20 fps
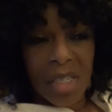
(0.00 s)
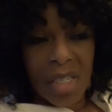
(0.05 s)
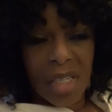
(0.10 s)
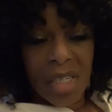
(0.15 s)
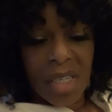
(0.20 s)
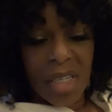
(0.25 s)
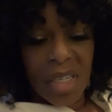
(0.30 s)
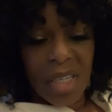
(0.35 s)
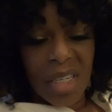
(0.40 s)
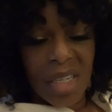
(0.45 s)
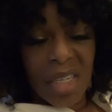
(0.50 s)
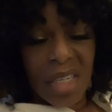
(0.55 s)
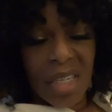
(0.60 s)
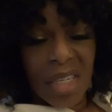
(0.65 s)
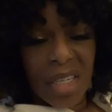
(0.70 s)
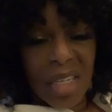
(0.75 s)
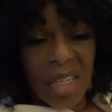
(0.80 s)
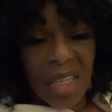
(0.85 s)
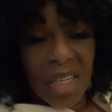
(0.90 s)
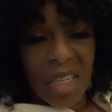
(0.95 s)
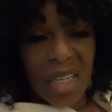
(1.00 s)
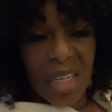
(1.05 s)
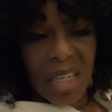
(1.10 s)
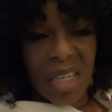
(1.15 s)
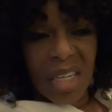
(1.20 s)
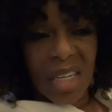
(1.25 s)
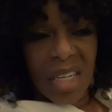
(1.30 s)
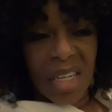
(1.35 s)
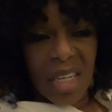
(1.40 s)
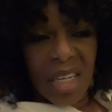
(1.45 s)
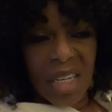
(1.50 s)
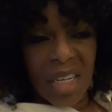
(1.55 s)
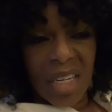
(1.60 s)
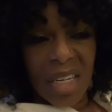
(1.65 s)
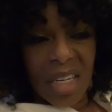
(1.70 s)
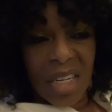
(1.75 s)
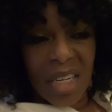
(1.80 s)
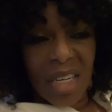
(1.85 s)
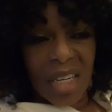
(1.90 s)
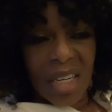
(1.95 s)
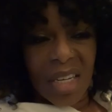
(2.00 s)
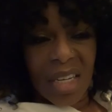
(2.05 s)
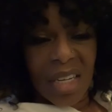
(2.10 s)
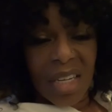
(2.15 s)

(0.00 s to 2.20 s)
(no one is talking)